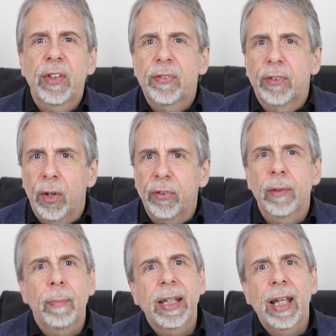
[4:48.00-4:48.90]
This
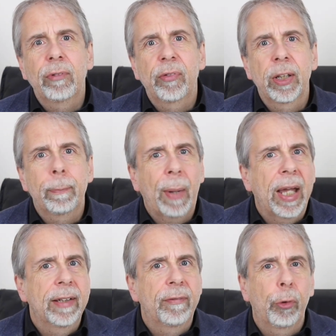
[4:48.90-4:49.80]
doesn't make everything
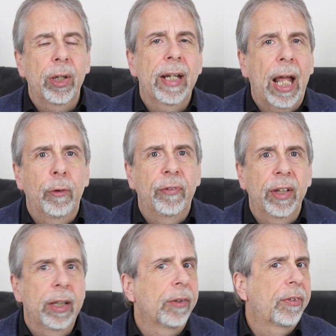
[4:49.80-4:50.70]
pain-free and
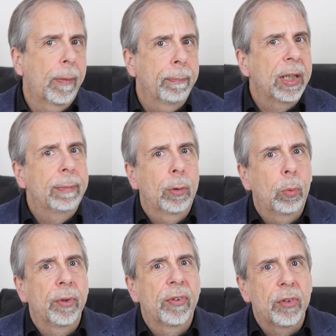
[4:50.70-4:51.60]
healthy, as some
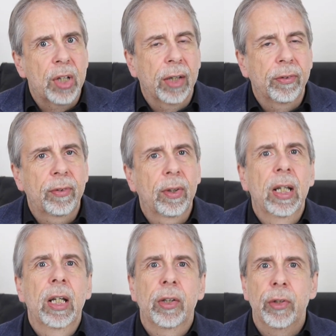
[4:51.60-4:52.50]
people would suggest.
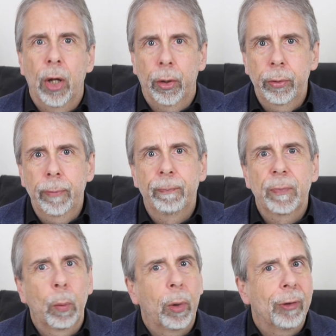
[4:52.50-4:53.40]
No,
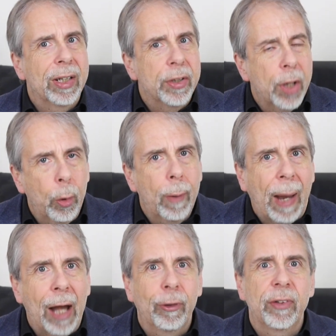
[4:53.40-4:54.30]
We're in no
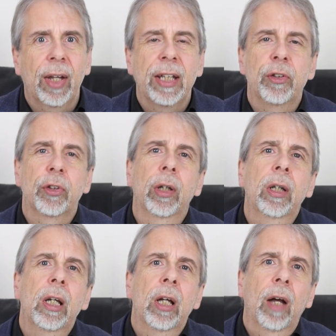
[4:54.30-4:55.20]
apparent
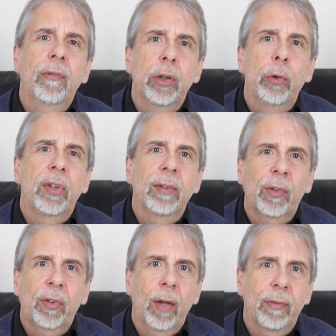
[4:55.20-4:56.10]
danger of losing
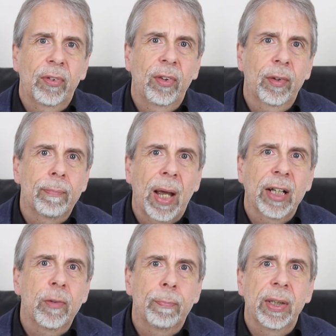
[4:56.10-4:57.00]
the services of
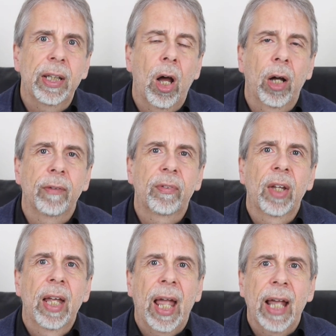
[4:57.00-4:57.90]
managed
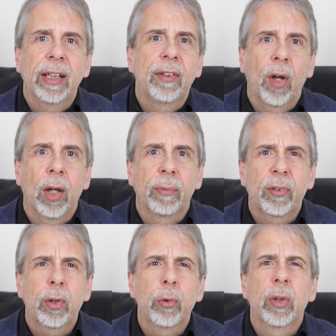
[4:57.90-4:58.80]
beehives anytime
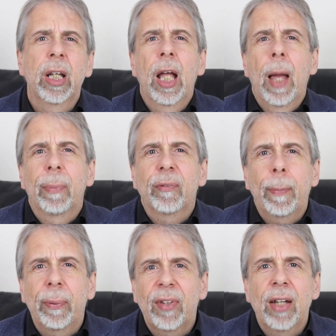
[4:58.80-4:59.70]
soon, but
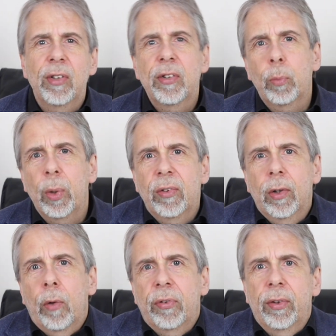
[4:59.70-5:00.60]
the percentage of
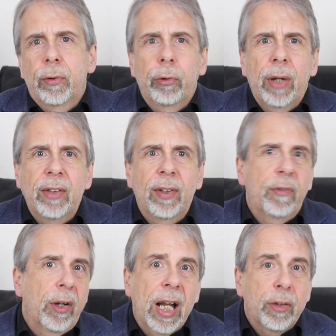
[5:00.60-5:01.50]
winter losses
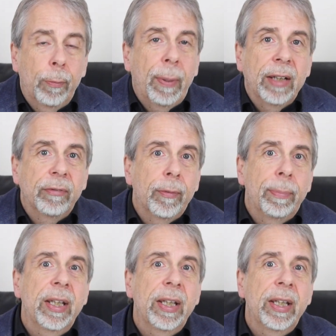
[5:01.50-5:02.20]
created financial pain for